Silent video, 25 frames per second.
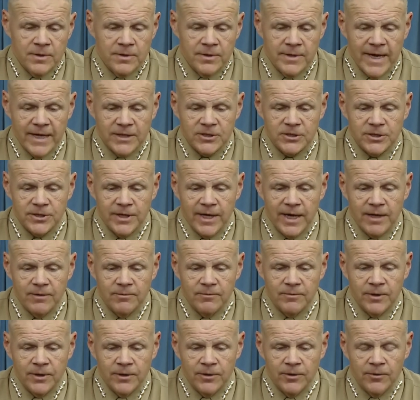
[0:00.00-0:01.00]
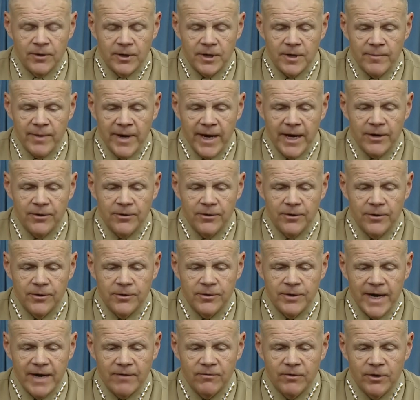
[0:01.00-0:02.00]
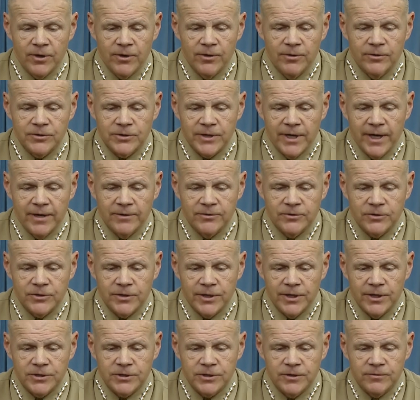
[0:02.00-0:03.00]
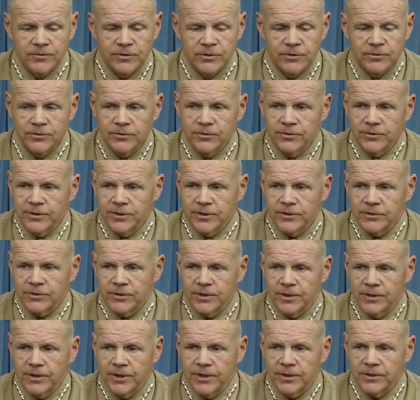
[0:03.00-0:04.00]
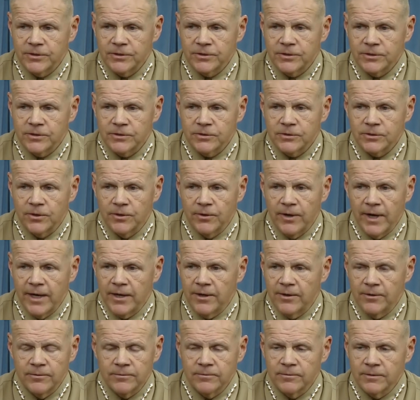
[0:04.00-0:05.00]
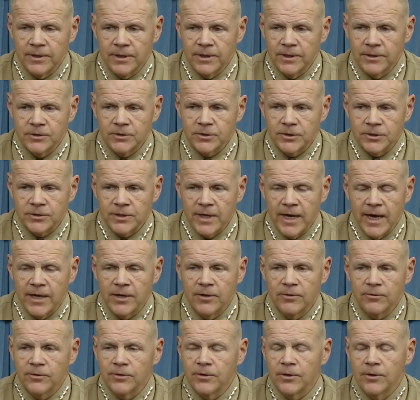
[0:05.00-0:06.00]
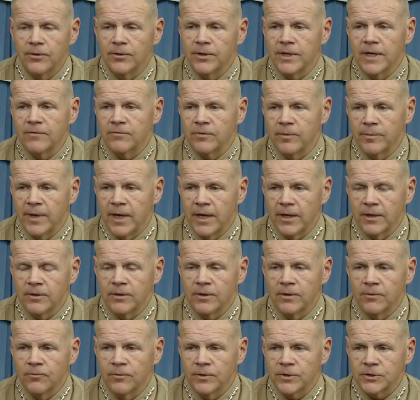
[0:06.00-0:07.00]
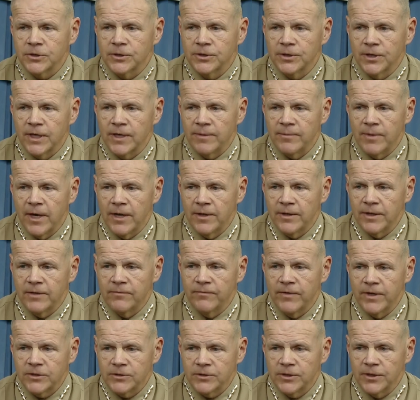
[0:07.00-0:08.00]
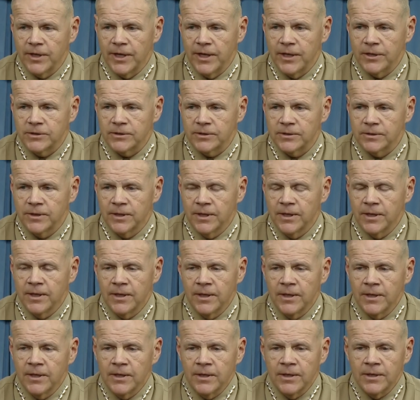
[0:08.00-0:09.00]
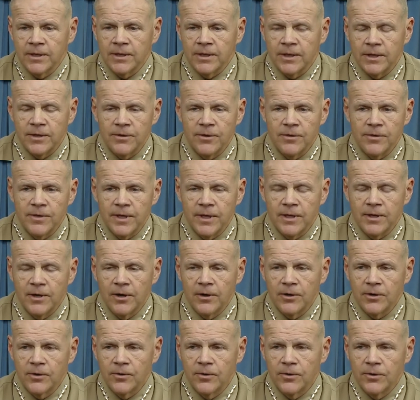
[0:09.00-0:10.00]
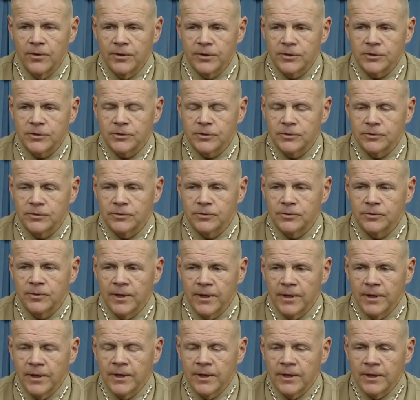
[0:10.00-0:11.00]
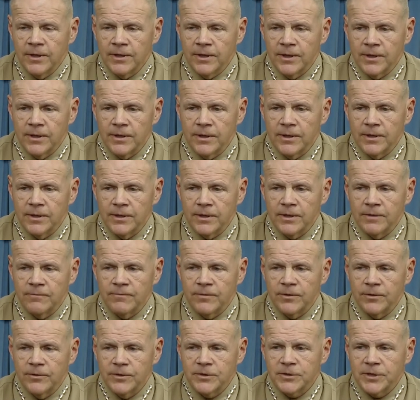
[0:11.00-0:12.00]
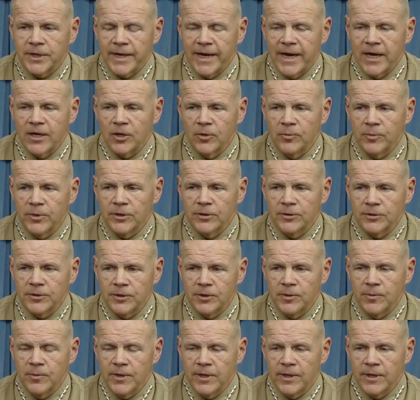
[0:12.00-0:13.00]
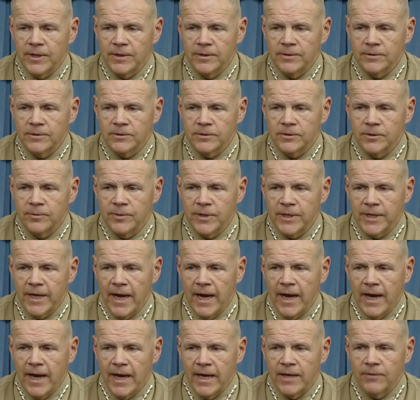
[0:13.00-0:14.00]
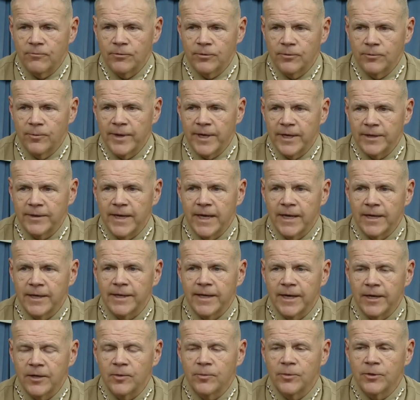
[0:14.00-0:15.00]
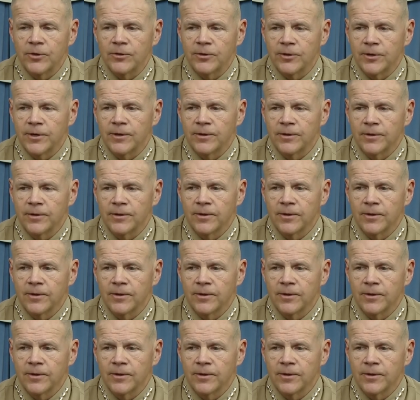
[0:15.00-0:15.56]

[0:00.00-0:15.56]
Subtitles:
that's not, a commander never goes out and says, if you do this, then this. So I don't, because I don't know enough about what's going to come out of the investigation, other than our goal is to, if there is accountability to be had, we'll make that accountability.